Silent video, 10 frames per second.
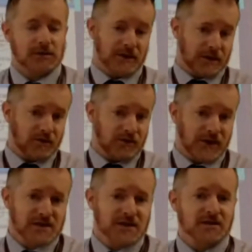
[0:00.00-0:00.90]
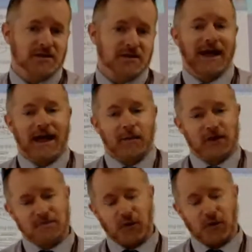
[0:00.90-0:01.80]
and their investors how
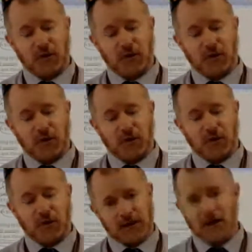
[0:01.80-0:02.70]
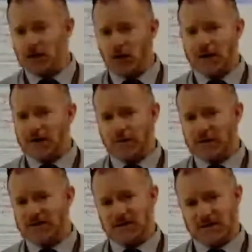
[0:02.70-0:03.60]
much profit they're making. Not every
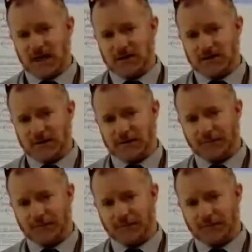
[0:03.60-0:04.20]
business does.